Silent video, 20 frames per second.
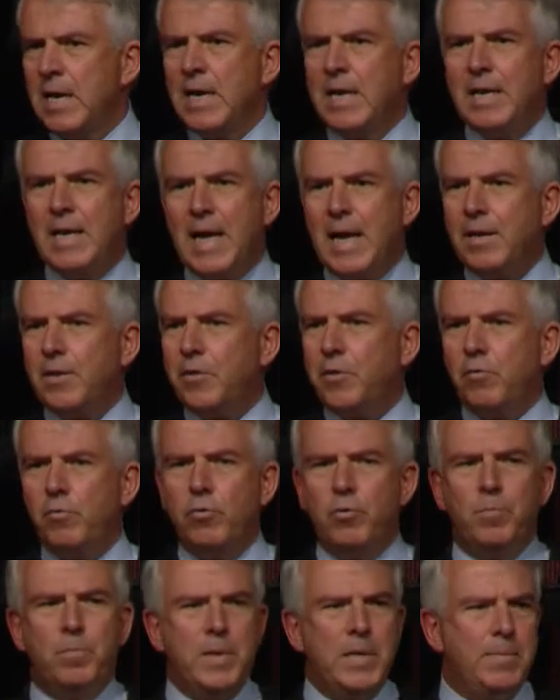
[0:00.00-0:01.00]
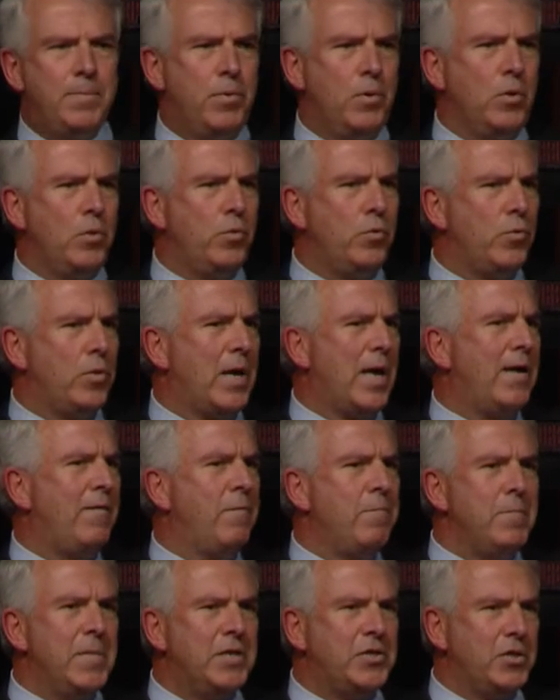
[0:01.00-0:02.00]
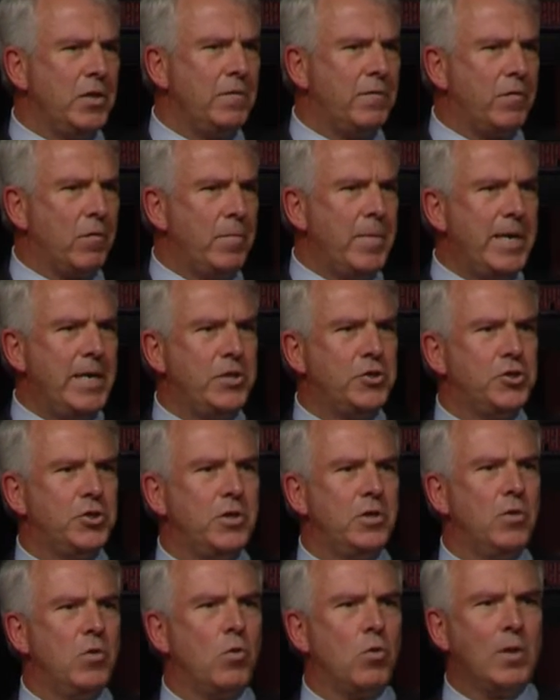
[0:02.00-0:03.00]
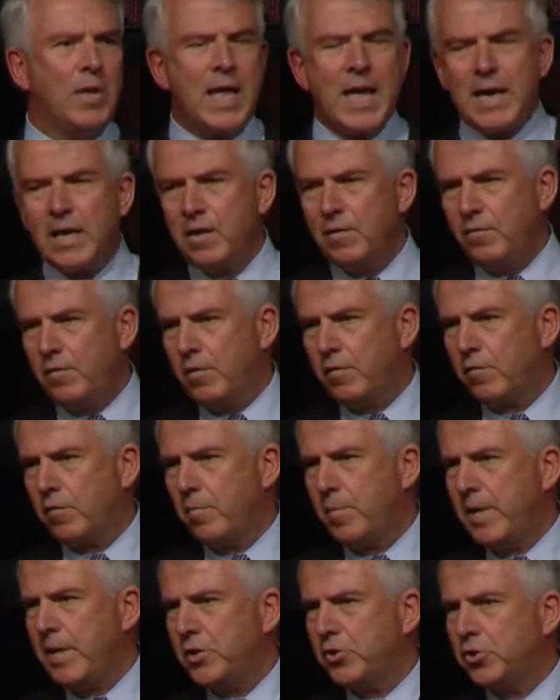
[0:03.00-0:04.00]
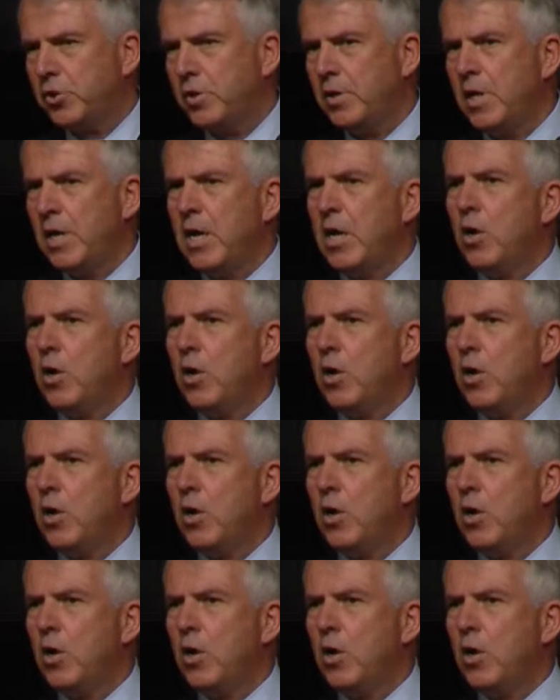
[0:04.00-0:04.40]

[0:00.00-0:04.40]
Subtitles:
not through people who have misinformation or lack of information.